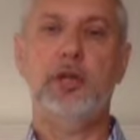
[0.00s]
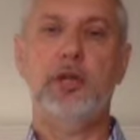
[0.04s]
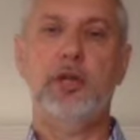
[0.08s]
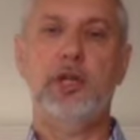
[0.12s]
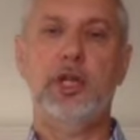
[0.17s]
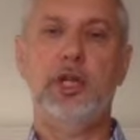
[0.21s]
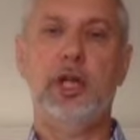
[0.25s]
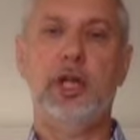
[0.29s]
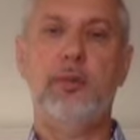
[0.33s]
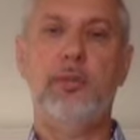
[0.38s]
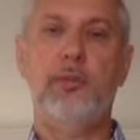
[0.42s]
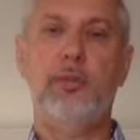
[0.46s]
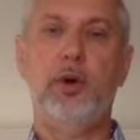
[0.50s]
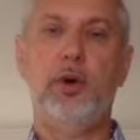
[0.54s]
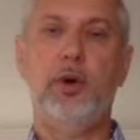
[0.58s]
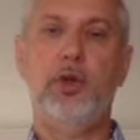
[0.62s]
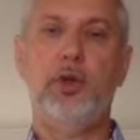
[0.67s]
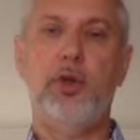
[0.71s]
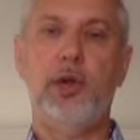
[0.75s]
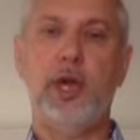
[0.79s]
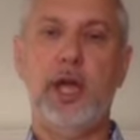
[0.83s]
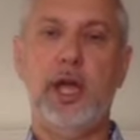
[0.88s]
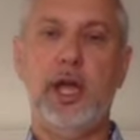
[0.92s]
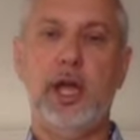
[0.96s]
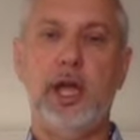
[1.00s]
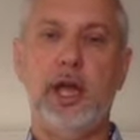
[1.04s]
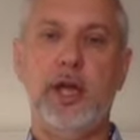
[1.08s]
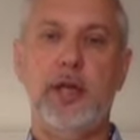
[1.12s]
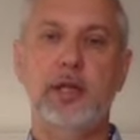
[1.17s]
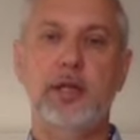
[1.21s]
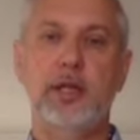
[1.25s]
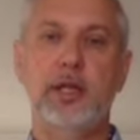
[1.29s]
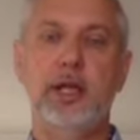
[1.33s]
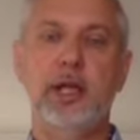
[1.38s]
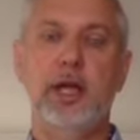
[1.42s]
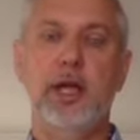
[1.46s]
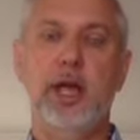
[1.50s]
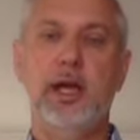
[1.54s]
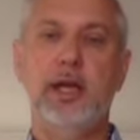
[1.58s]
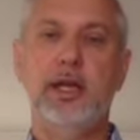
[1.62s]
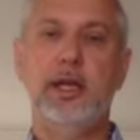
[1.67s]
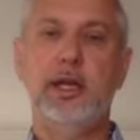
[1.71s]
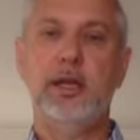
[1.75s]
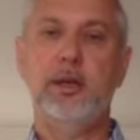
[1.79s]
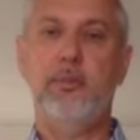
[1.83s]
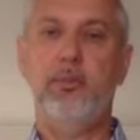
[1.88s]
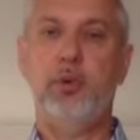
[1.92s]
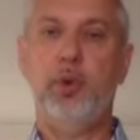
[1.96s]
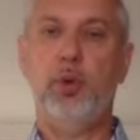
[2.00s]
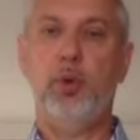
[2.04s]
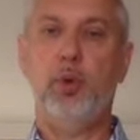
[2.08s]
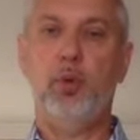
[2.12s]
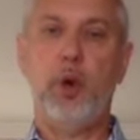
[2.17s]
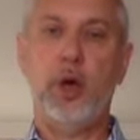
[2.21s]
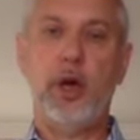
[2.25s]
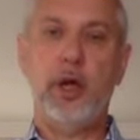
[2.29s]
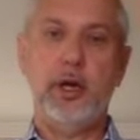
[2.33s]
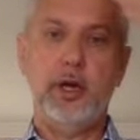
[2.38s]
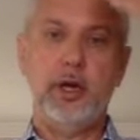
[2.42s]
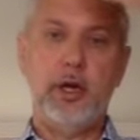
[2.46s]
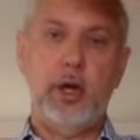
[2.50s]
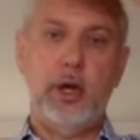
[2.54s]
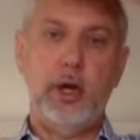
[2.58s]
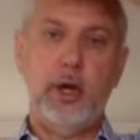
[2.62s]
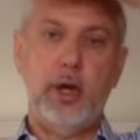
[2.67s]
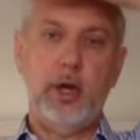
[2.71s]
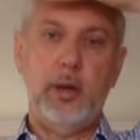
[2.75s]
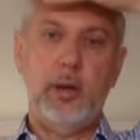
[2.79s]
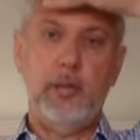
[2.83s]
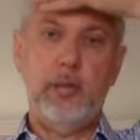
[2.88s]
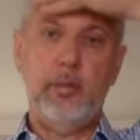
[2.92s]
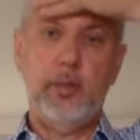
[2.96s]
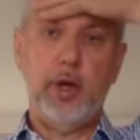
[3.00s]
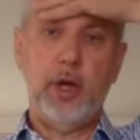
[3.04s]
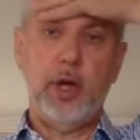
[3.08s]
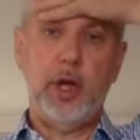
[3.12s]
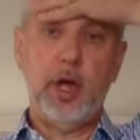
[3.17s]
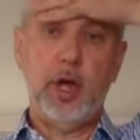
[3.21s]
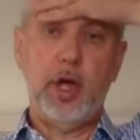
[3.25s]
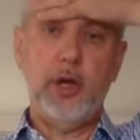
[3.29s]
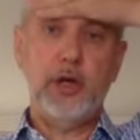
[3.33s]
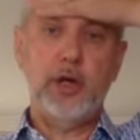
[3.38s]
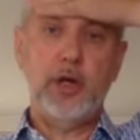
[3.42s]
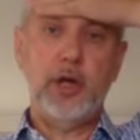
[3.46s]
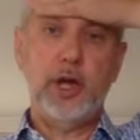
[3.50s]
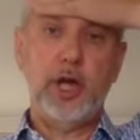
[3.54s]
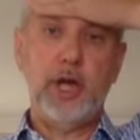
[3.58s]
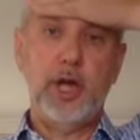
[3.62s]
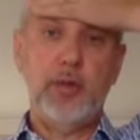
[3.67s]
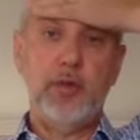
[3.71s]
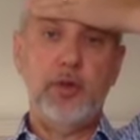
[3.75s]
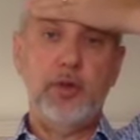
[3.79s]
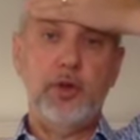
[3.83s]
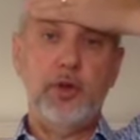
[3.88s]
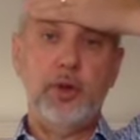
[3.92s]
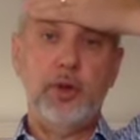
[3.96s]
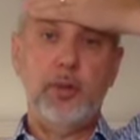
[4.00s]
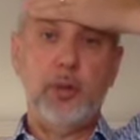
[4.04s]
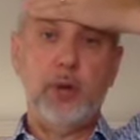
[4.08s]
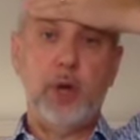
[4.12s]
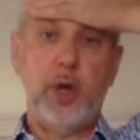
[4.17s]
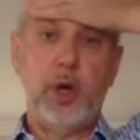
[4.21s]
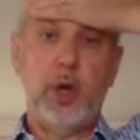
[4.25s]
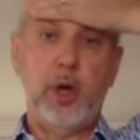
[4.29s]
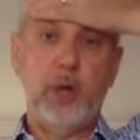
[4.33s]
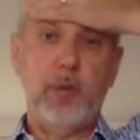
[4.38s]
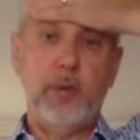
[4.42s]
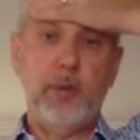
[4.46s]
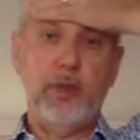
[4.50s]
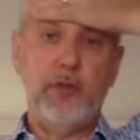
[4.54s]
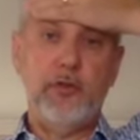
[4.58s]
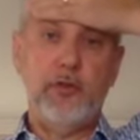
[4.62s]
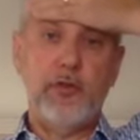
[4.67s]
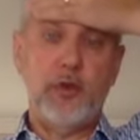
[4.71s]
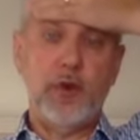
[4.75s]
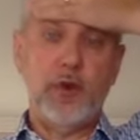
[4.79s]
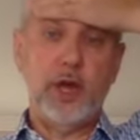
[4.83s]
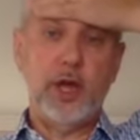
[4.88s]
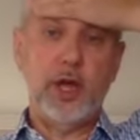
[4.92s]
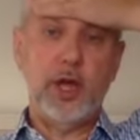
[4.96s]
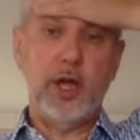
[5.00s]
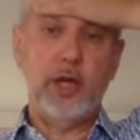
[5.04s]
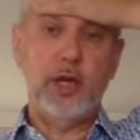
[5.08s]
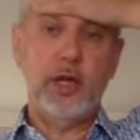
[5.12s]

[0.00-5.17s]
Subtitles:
you to take both your hands, again, put one on your head with your palm on the forehead,